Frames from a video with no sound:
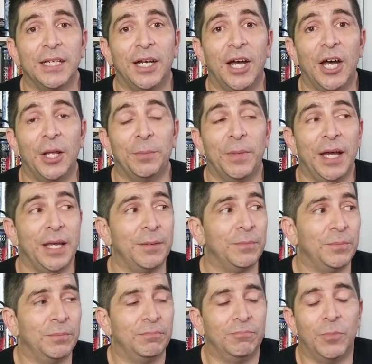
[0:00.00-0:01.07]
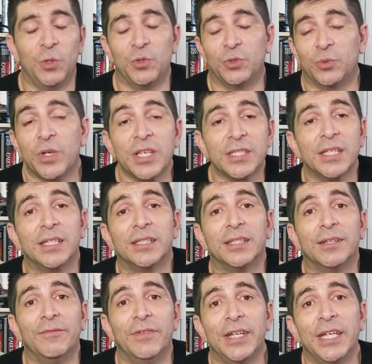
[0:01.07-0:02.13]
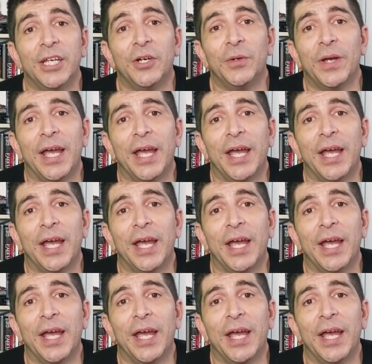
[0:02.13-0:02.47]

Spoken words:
on my most recent video,